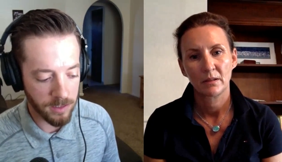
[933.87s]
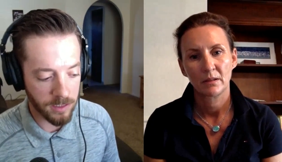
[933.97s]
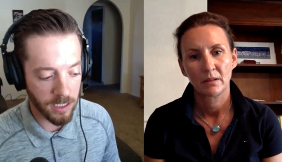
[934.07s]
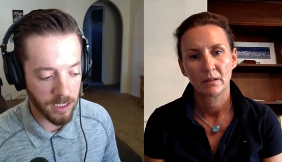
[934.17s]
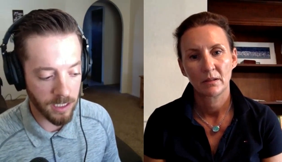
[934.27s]

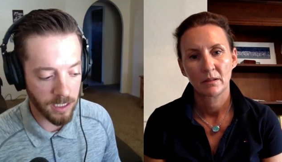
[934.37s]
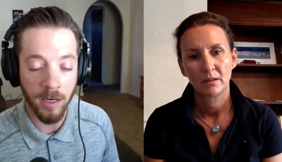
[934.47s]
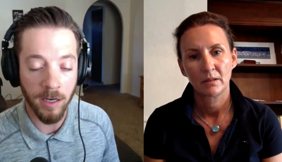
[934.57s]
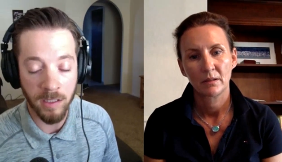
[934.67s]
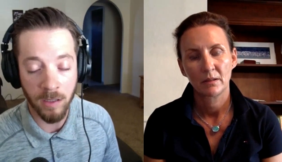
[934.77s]
Speaker 1: teaching
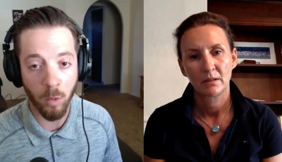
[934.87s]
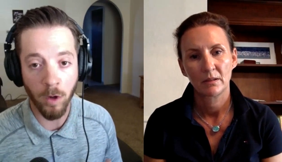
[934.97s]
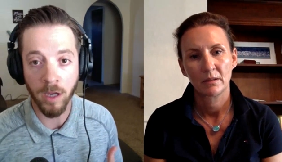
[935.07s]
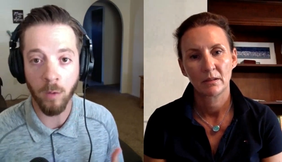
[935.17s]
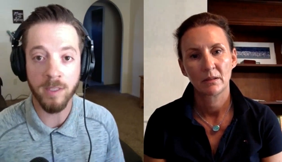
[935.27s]
clinics and
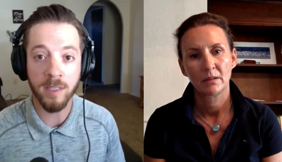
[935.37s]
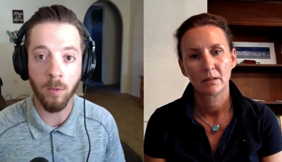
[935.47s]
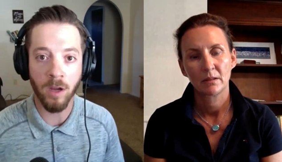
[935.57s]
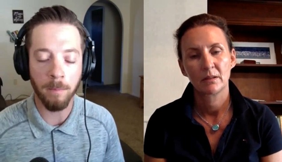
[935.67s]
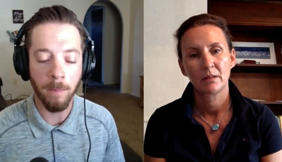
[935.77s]
working with
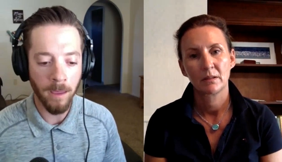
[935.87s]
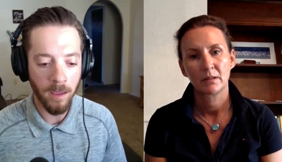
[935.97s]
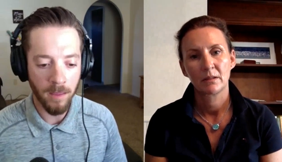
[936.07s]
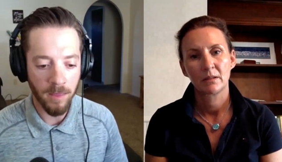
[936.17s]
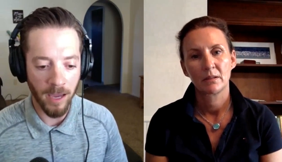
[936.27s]
someone
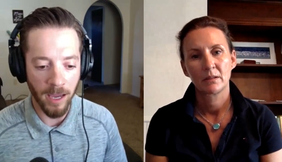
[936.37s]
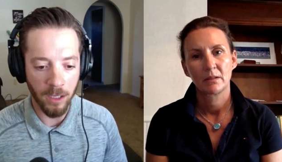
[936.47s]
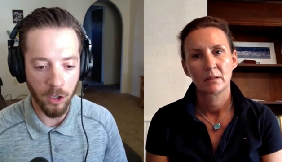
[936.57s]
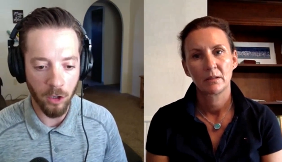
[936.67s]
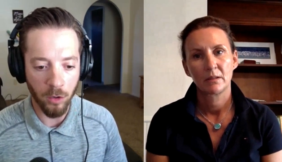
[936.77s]

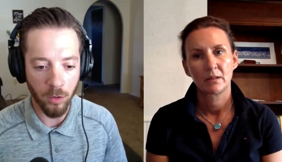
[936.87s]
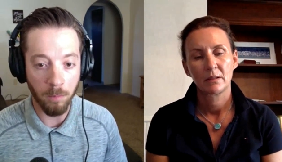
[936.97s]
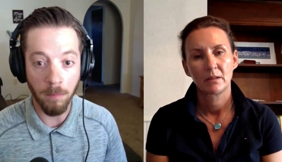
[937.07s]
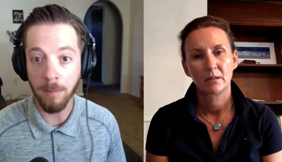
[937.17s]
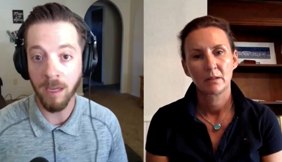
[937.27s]
that you
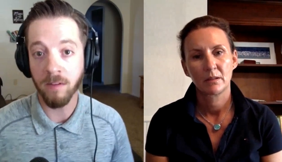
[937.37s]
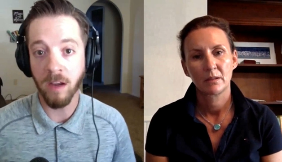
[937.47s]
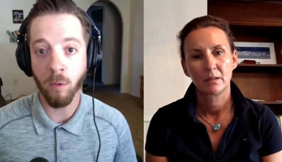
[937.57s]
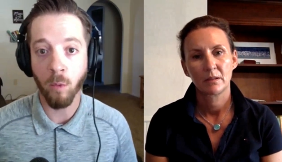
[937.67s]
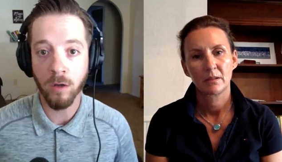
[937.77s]
maybe have
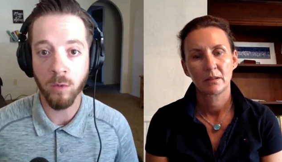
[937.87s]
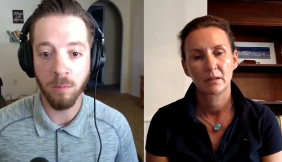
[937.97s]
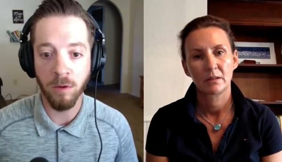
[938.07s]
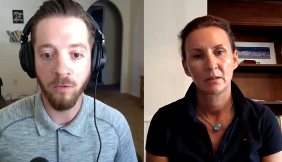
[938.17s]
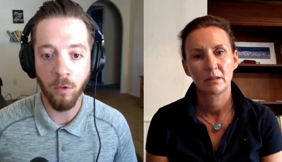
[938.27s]
never worked
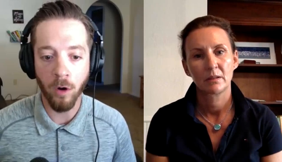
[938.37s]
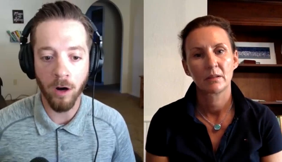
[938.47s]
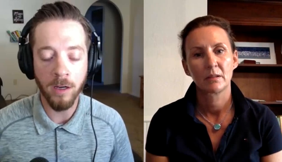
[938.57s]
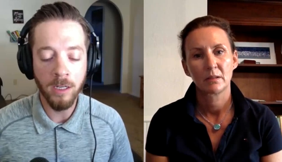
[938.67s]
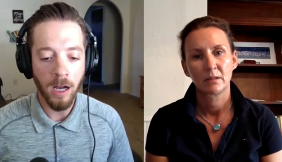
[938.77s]
with
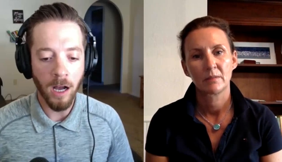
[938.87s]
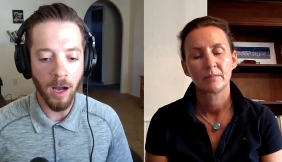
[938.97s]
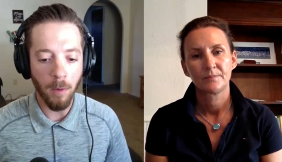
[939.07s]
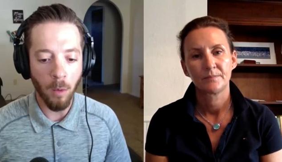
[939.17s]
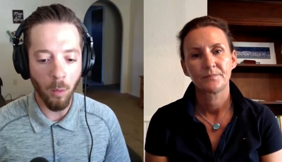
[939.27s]
before.
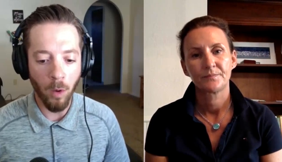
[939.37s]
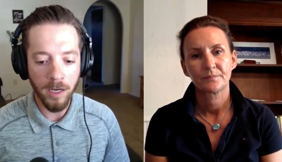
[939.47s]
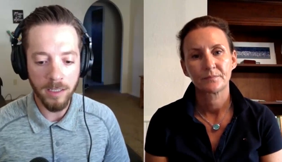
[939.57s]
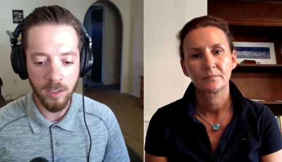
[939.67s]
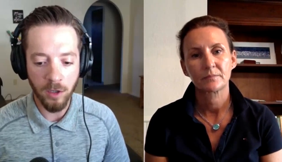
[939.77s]
Um,
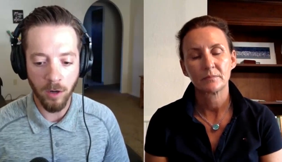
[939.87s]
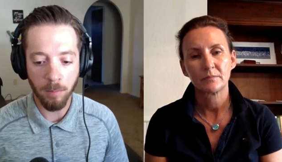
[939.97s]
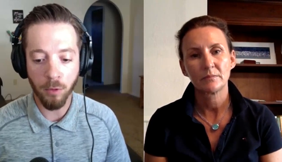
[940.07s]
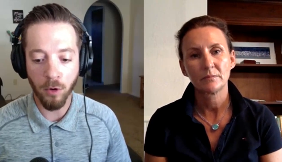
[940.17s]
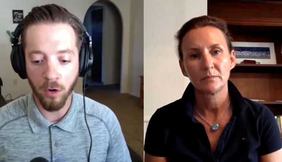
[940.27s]
what is your
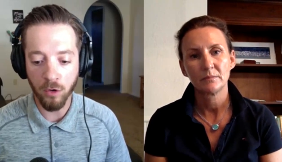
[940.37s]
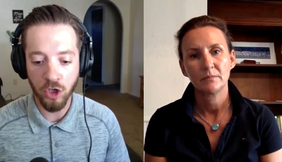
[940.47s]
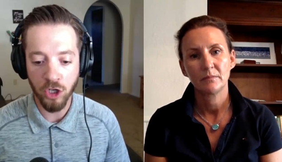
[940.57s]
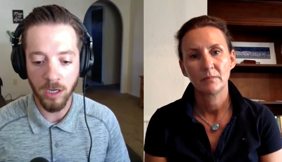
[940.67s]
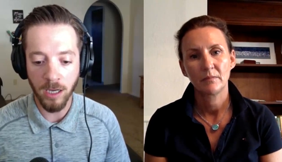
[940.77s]

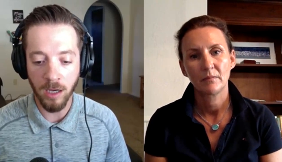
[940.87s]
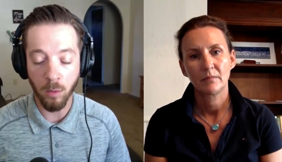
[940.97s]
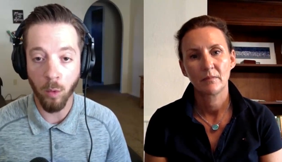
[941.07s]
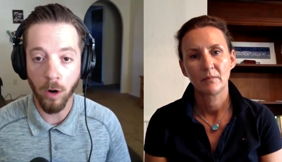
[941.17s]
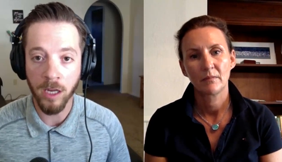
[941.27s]
approach
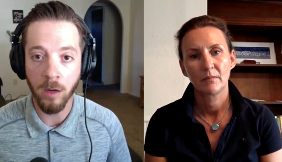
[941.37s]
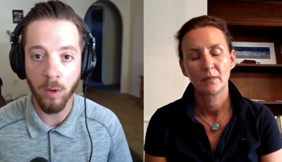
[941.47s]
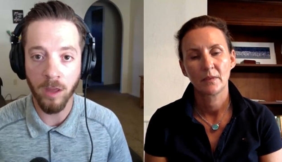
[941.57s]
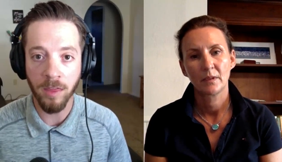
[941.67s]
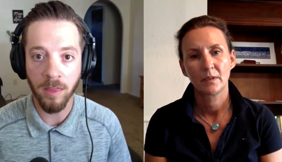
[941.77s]
in working
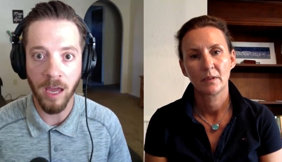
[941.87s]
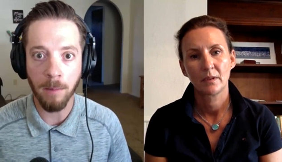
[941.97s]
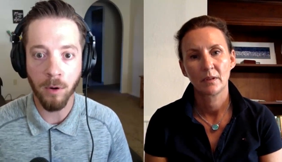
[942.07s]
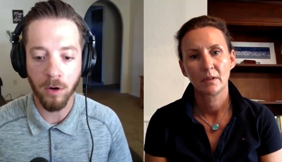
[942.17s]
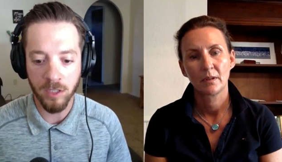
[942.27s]
with
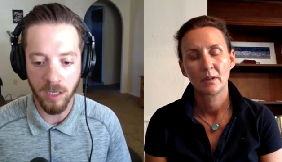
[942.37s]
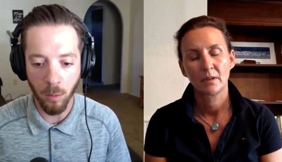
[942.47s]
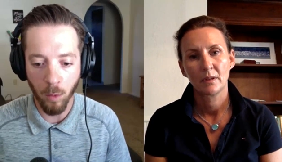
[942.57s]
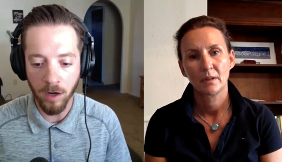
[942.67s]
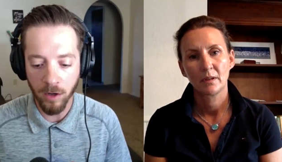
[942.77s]
that
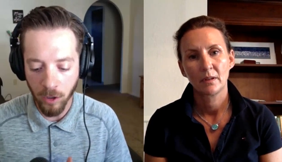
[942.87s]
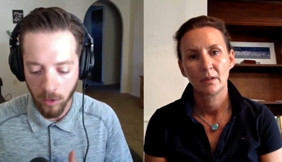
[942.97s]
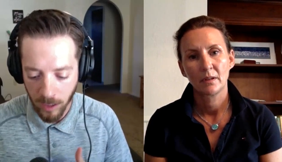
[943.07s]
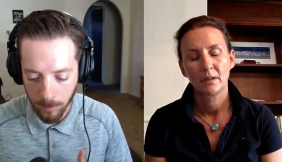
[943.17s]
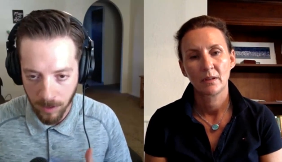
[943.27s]
person? What are
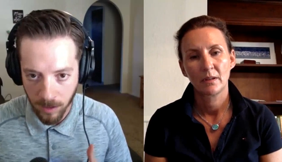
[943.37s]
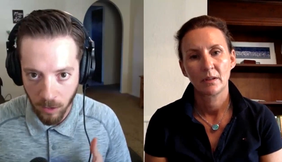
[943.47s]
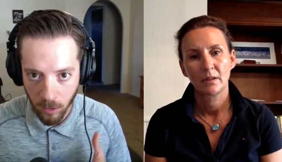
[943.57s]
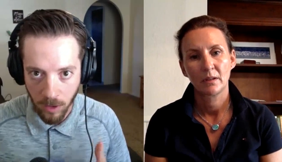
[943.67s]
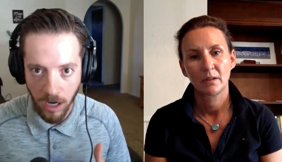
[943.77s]
you keeping
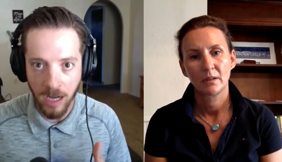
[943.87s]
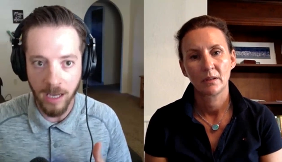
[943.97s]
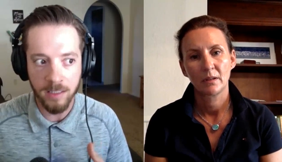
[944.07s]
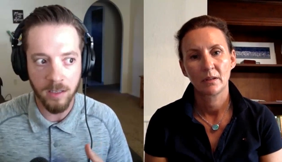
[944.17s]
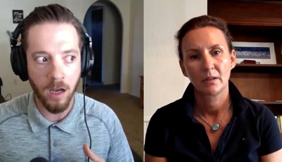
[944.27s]
your
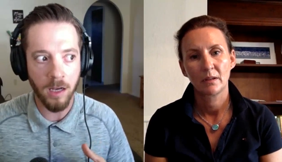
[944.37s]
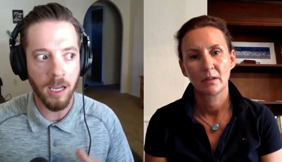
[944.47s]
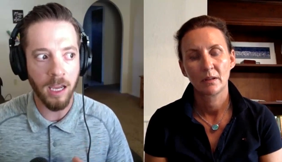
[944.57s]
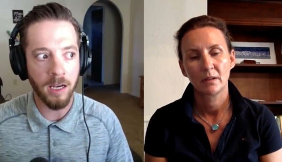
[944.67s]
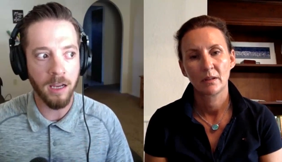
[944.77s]
eyes on
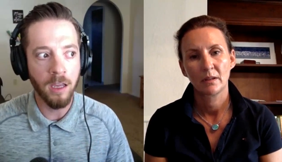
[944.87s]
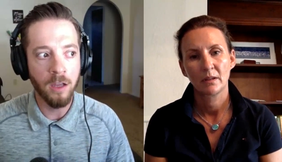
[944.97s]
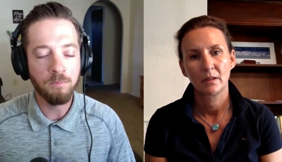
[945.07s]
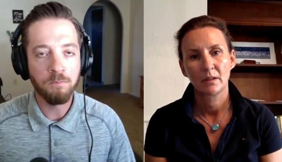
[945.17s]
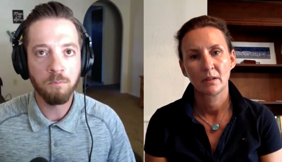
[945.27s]
and
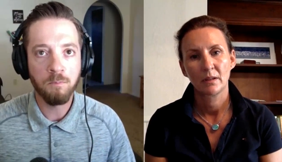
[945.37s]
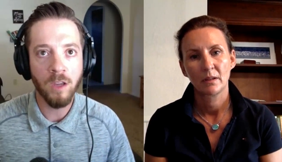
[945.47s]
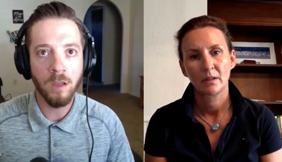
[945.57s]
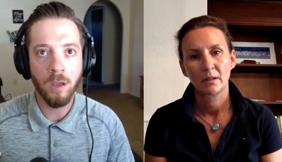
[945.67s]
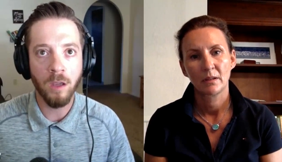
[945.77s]

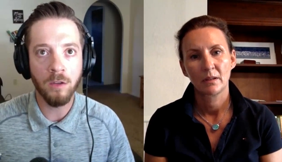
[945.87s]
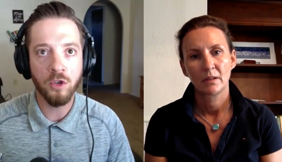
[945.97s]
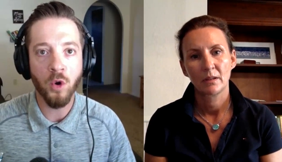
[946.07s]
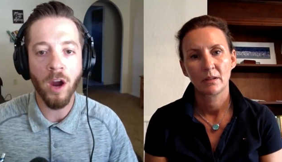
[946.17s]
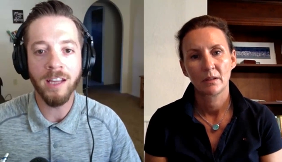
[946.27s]

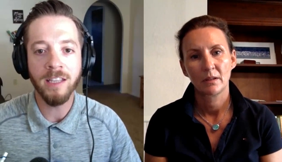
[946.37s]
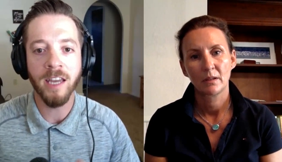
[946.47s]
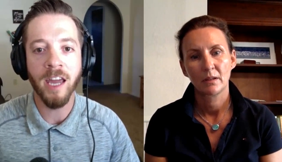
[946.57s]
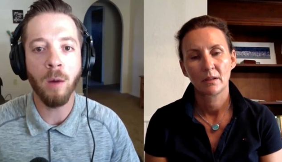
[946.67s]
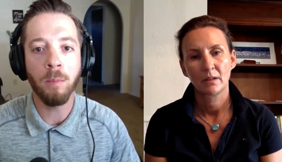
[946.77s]
trying to
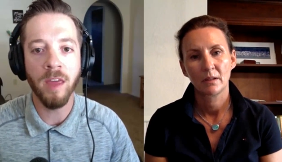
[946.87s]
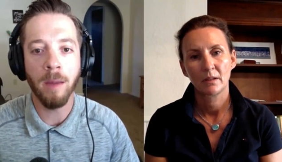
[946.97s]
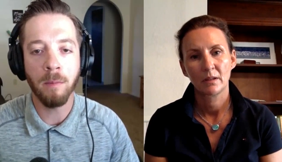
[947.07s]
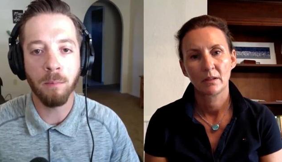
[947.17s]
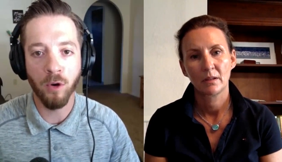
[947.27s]
help
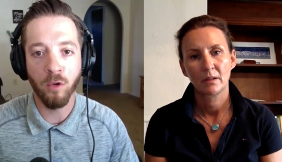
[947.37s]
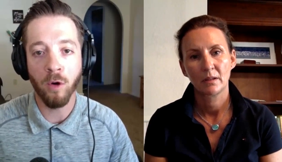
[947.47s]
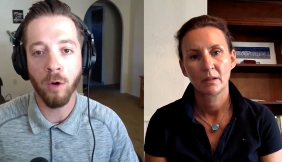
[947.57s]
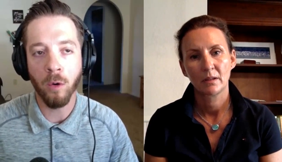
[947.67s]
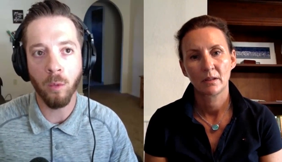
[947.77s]
them improve,
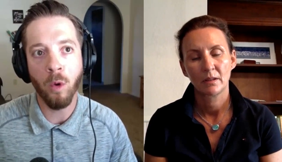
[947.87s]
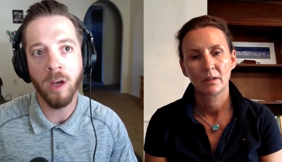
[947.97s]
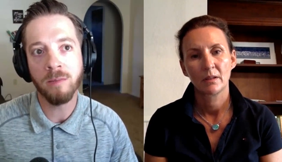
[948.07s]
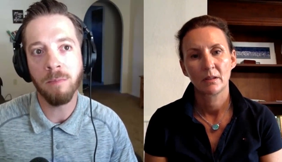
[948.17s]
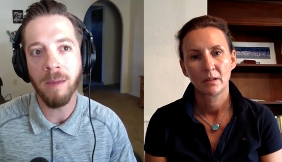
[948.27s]
or, or what
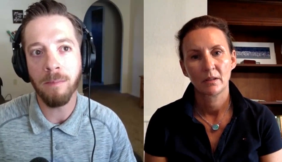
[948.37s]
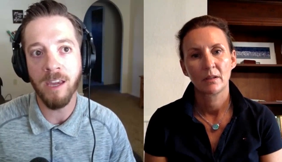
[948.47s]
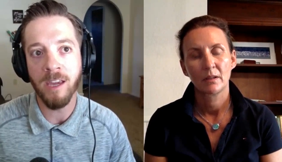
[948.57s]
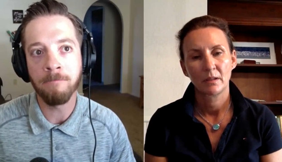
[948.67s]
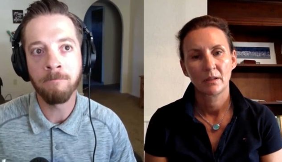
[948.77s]
is
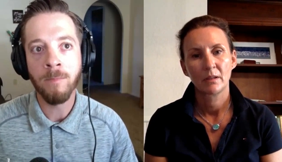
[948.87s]
maybe